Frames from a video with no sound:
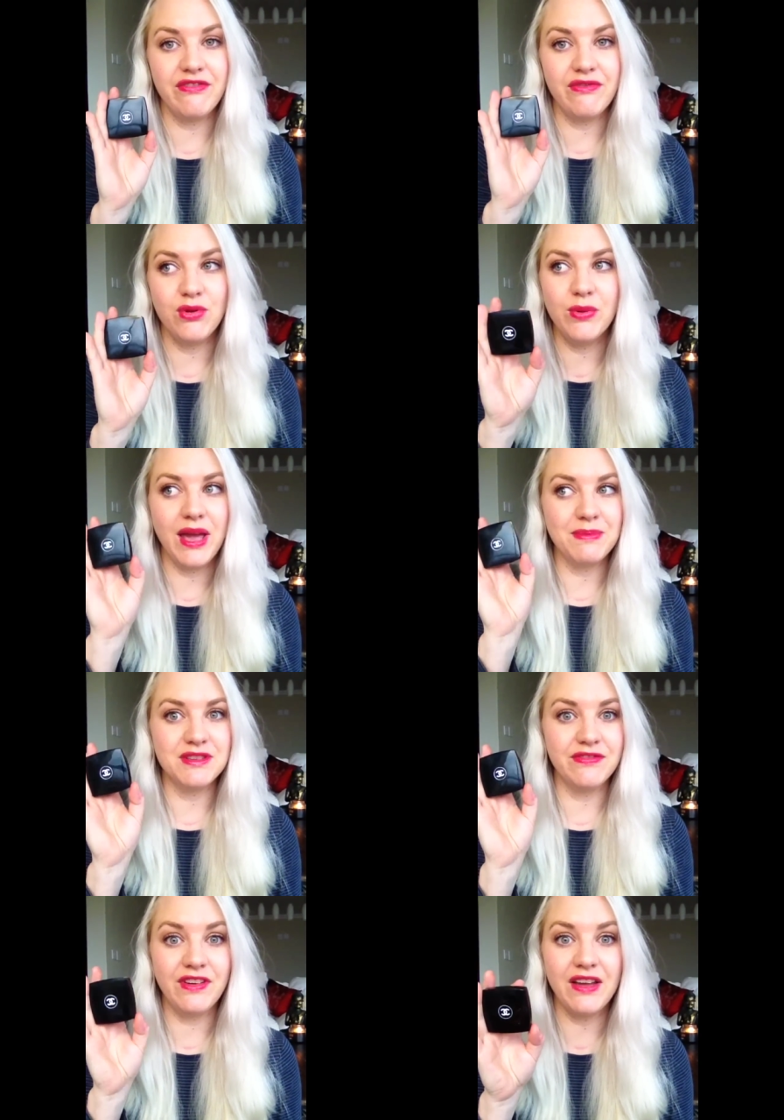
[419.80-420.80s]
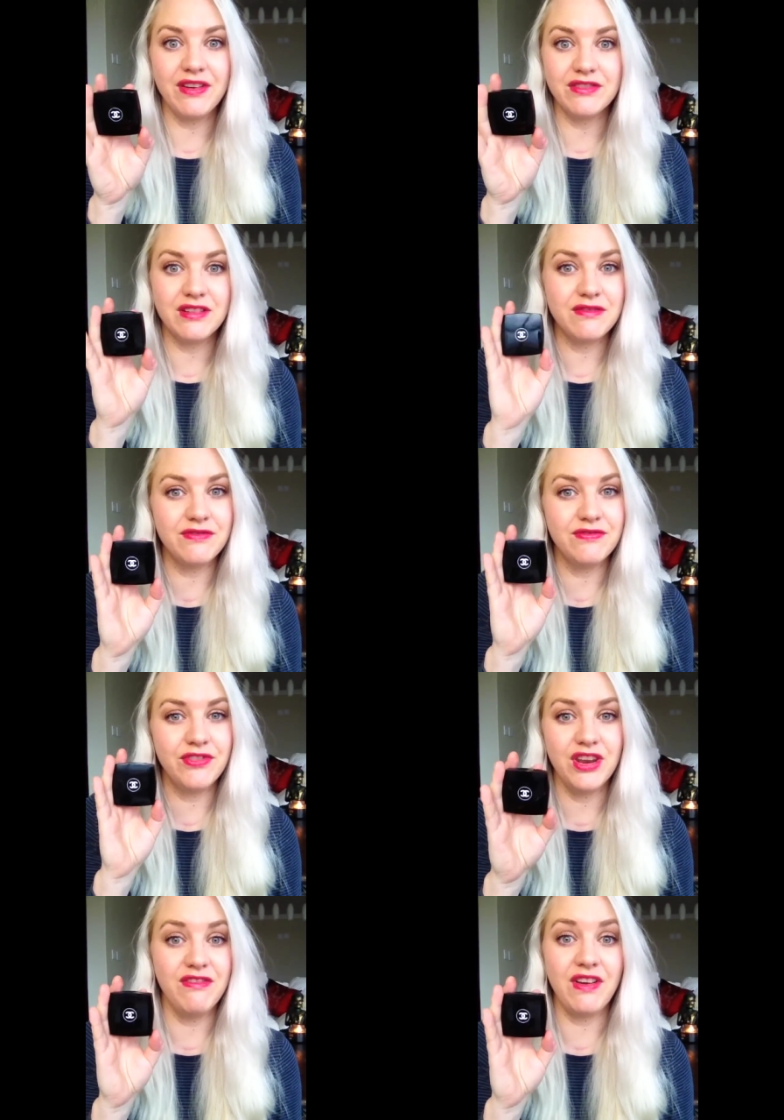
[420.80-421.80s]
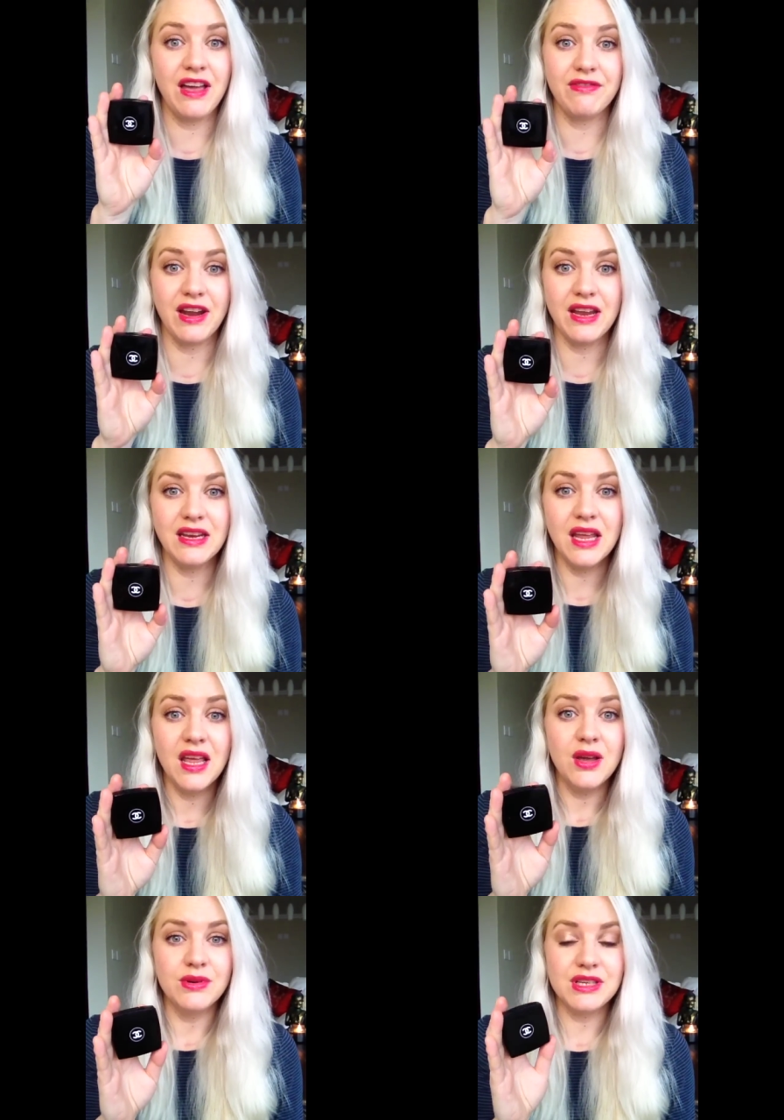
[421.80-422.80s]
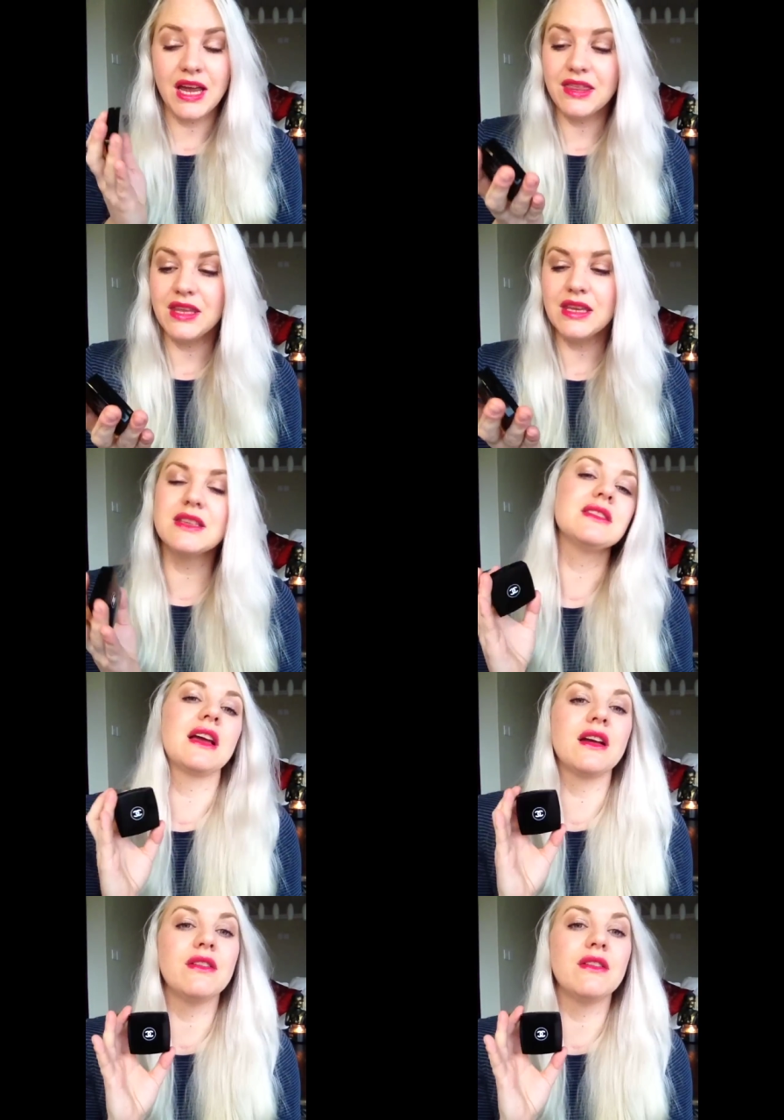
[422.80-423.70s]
all the way up to 535 Rand, which I think is a